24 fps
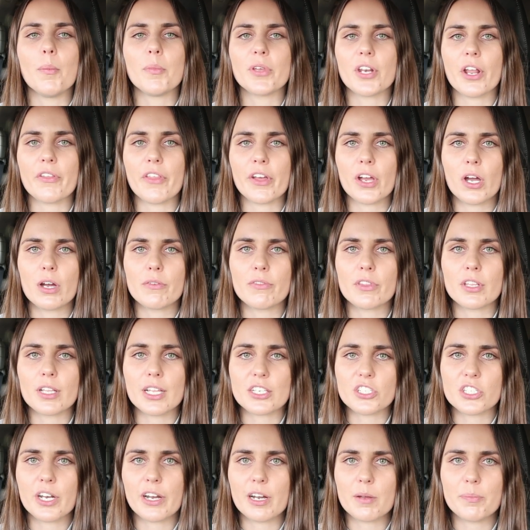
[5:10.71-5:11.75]
You know, they go over the
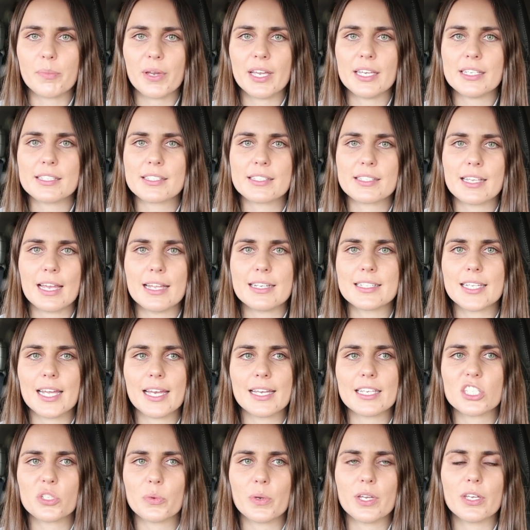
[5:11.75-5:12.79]
legendary beasts,
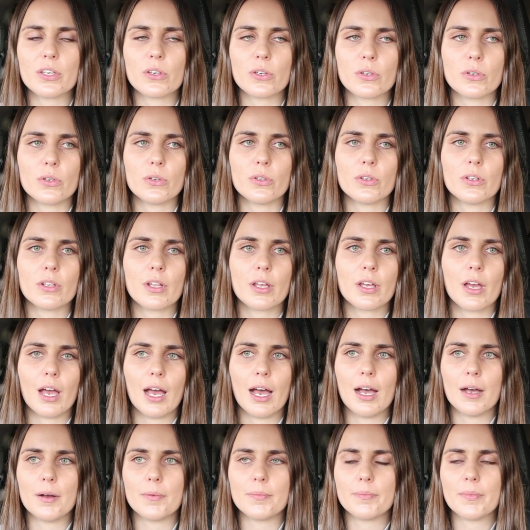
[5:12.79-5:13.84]
Entei, Suicune,
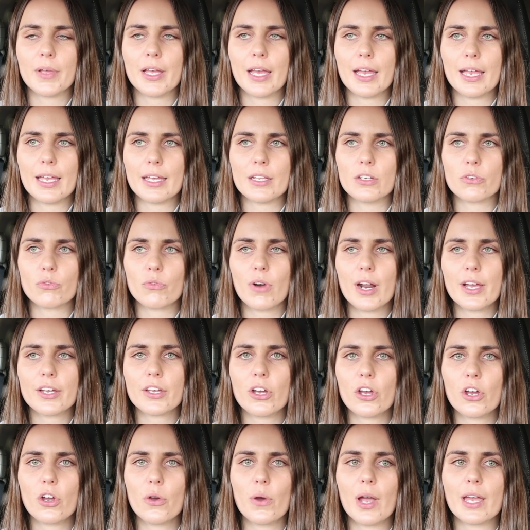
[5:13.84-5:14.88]
and
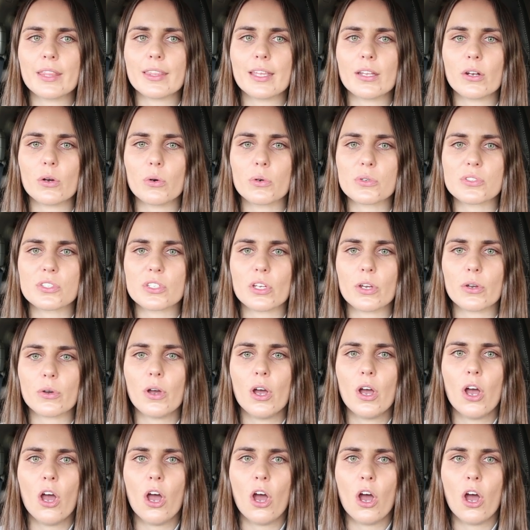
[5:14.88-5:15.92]
Raikou, and then also
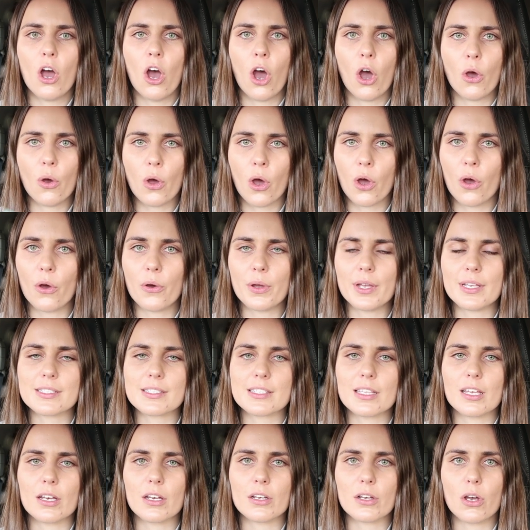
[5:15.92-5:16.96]
Ho-Oh
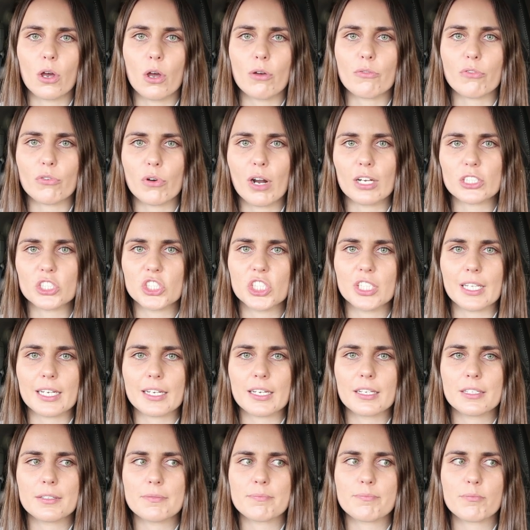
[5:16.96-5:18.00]
is the overarching,
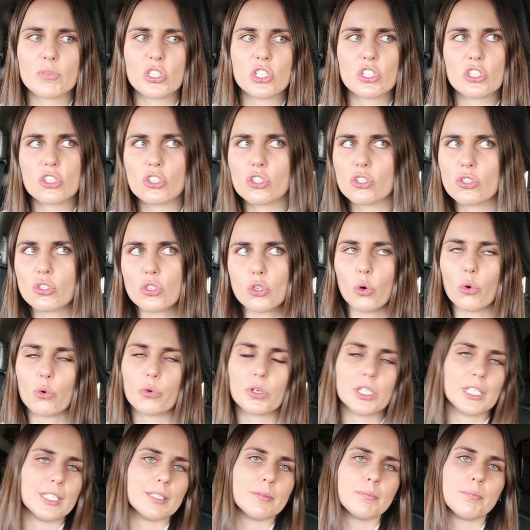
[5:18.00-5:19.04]
like,
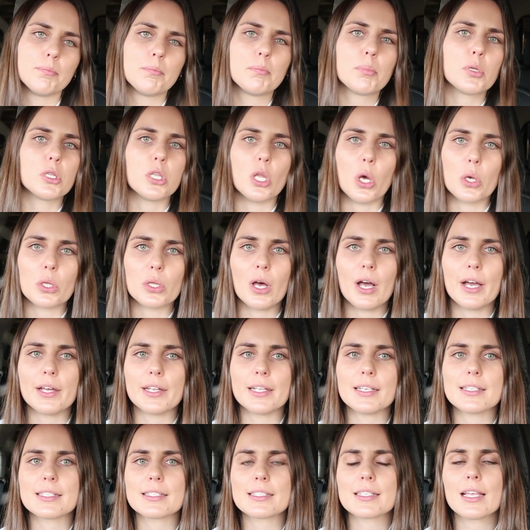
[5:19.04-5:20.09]
story plot line
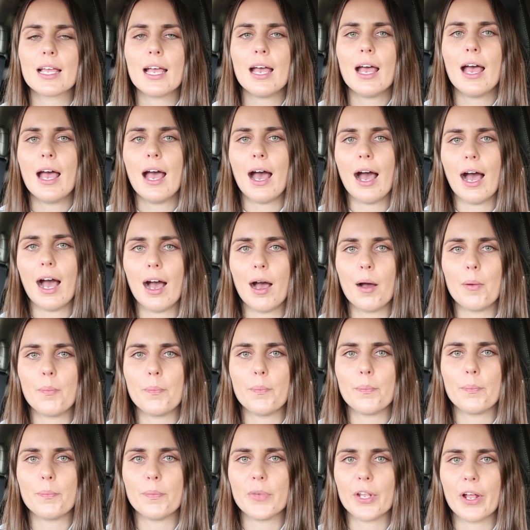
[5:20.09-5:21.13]
is, you
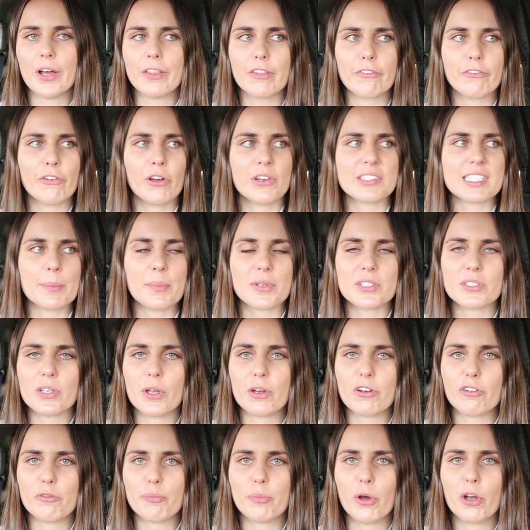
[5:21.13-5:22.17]
know, in the first
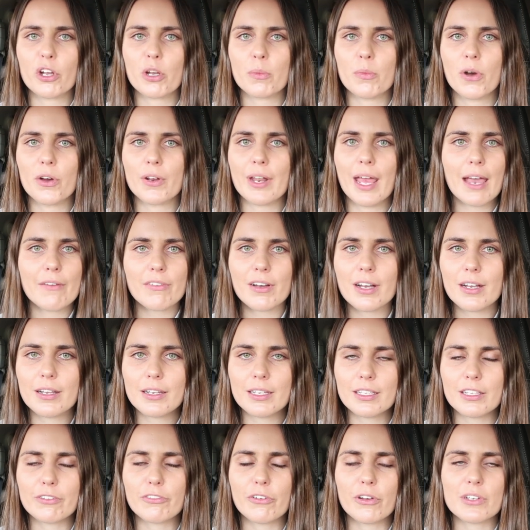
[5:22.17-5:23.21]
episode of Pokemon ever,
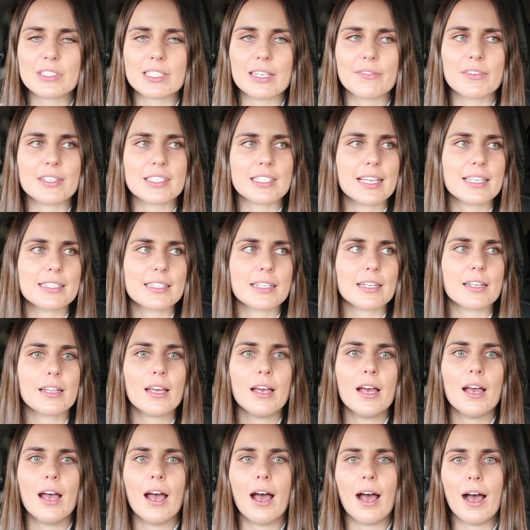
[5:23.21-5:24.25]
in the first ever season,
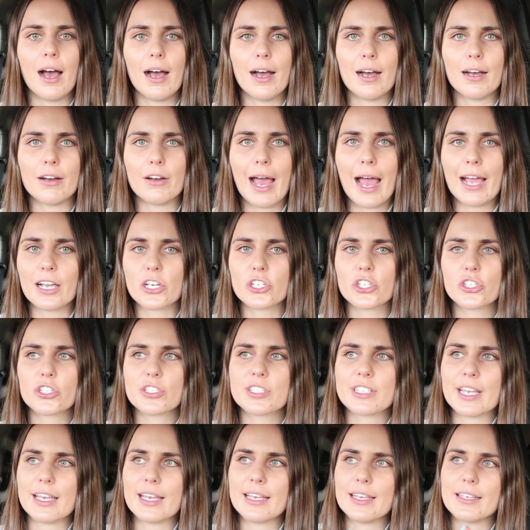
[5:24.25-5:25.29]
Ash
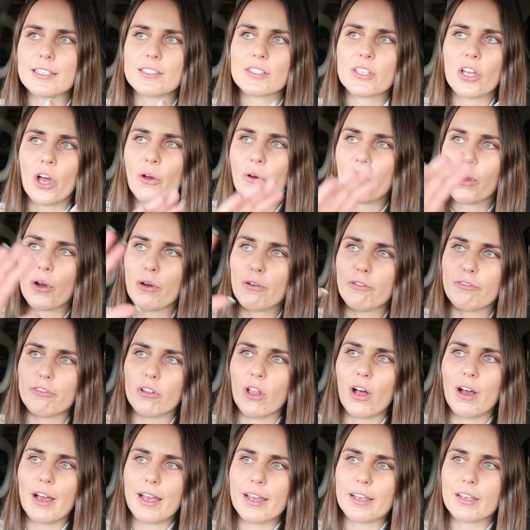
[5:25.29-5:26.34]
sees Ho-Oh
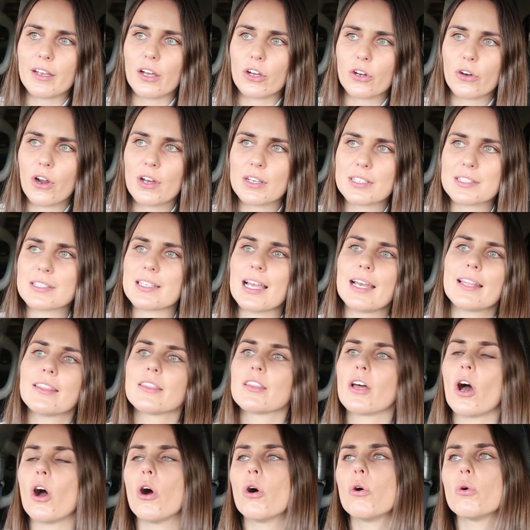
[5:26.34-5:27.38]
flying across
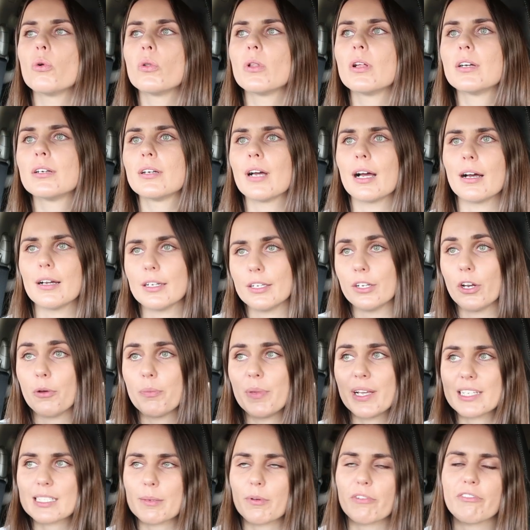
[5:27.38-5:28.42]
and the whole, you know,
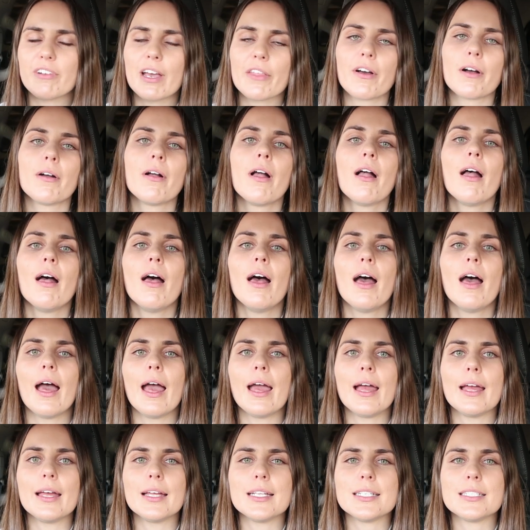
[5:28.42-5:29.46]
picks up a feather,
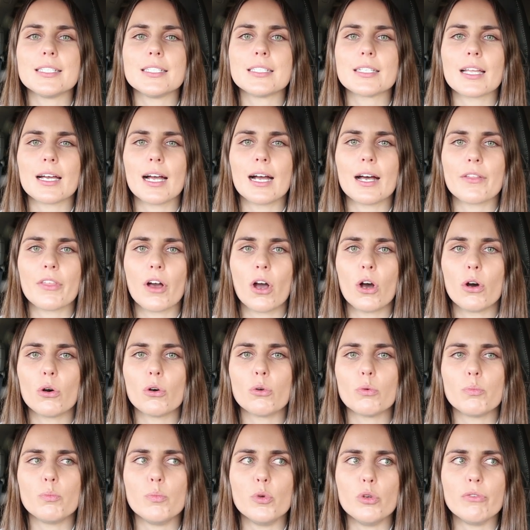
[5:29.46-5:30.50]
and the
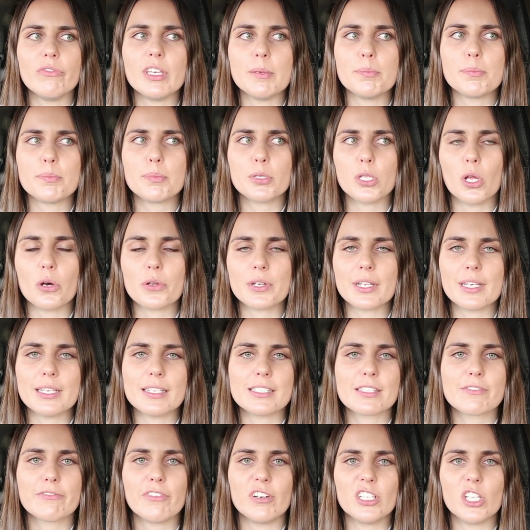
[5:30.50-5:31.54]
whole movie plot
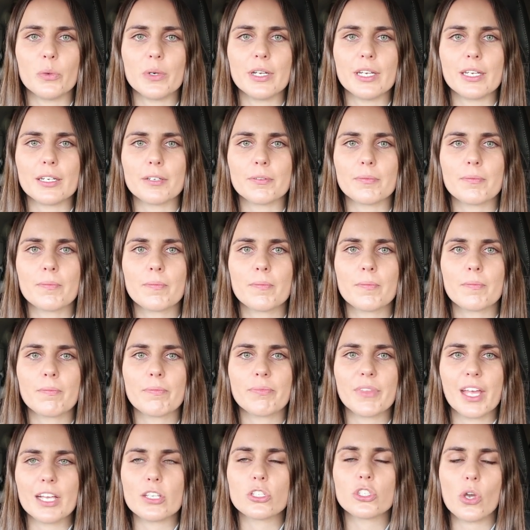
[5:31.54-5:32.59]
is following
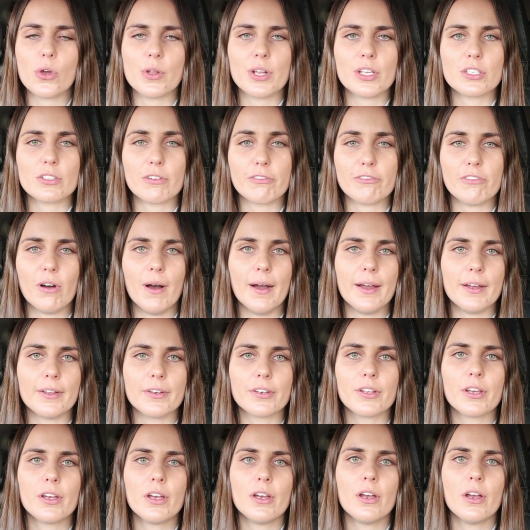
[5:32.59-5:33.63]
that journey to
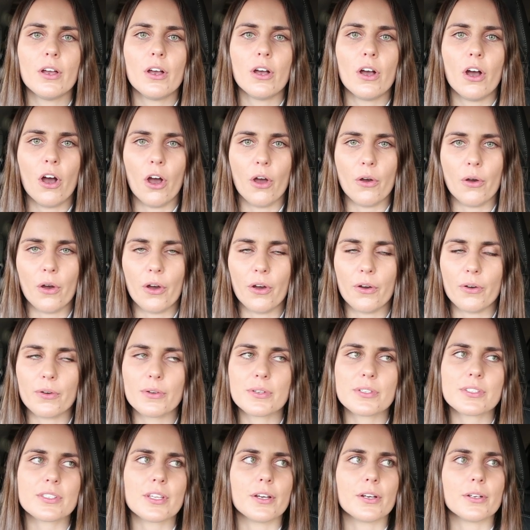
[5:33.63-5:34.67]
find
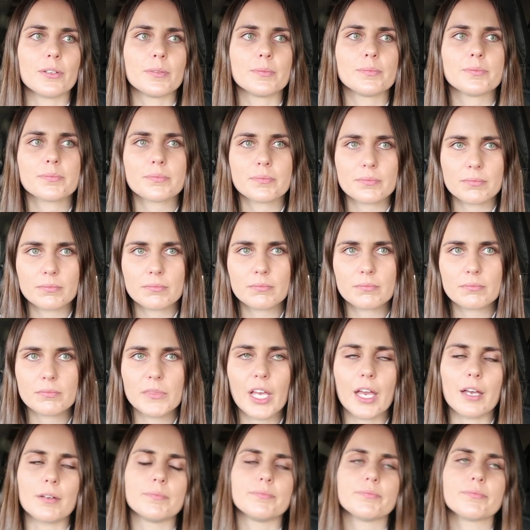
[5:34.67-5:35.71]
Ho-Oh. So,
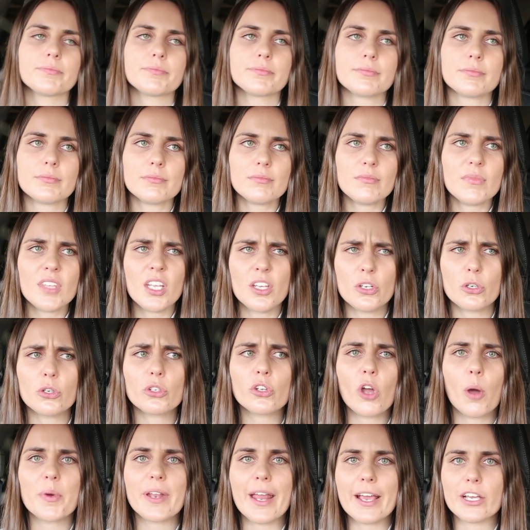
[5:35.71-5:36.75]
yeah,
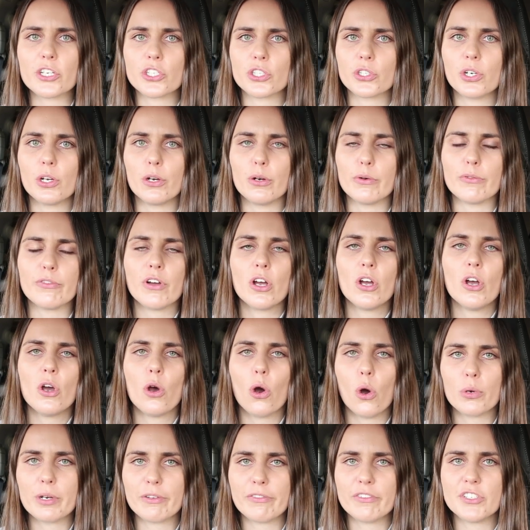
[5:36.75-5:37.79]
good combination of
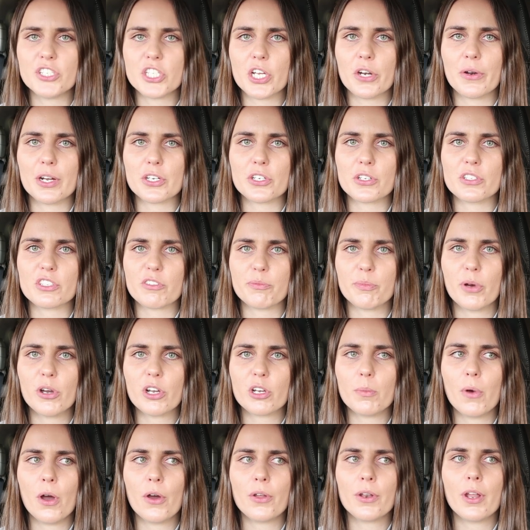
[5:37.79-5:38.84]
all different generations of
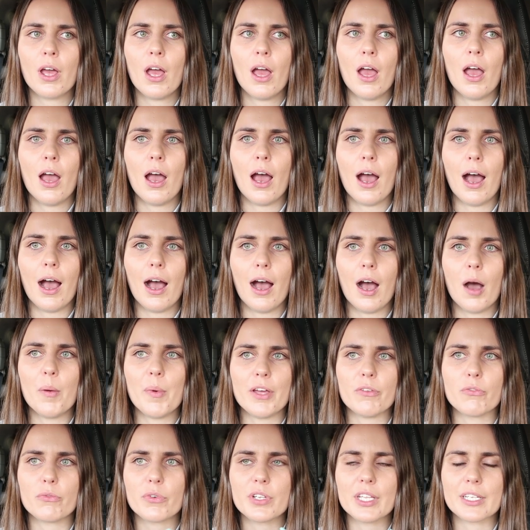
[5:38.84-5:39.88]
Pokemon,
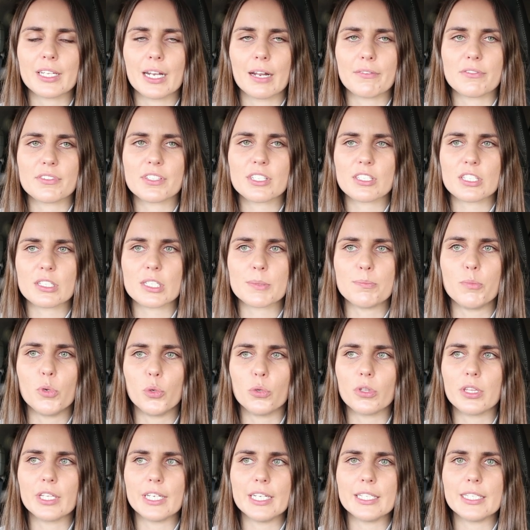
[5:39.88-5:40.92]
and really kind of
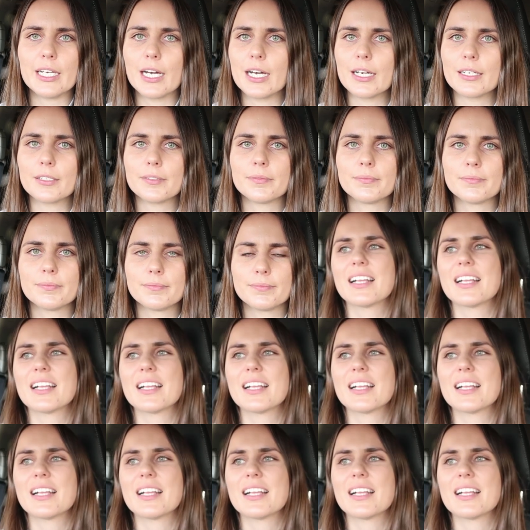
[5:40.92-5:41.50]
smoothly done.